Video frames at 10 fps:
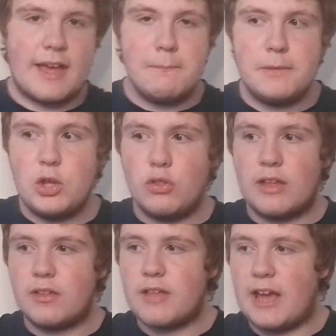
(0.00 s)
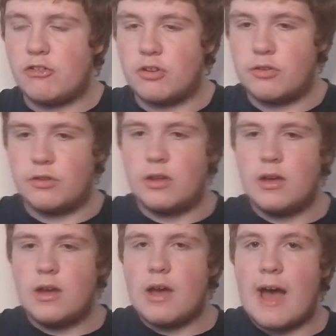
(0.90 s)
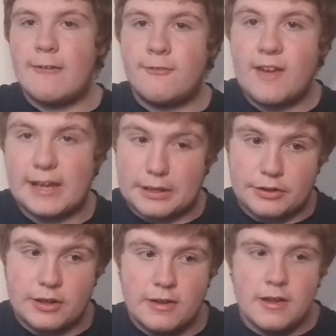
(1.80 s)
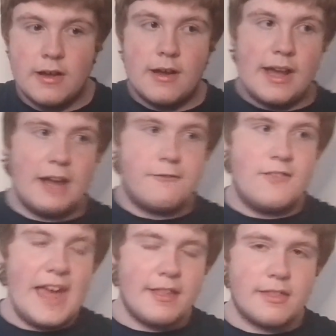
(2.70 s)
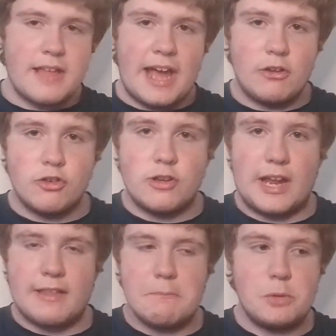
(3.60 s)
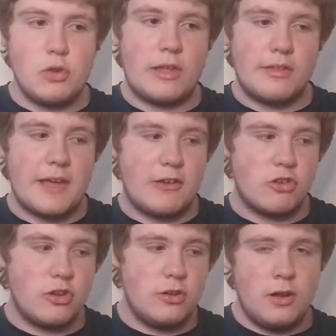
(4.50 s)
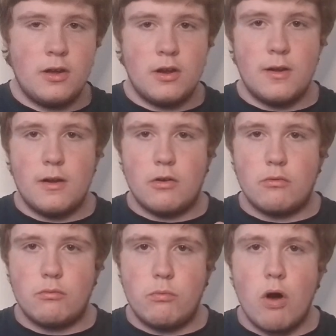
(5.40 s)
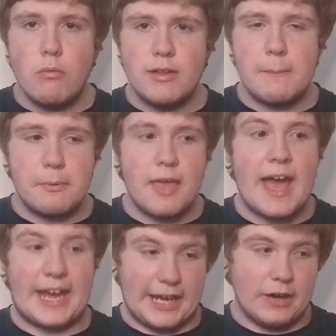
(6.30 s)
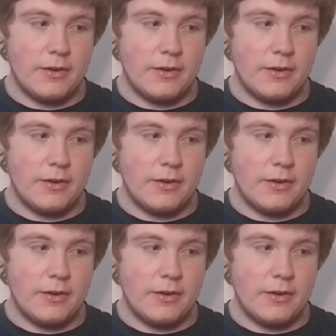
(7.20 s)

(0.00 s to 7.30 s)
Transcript: it's a music station, I think. If this station is a music station, what would it play?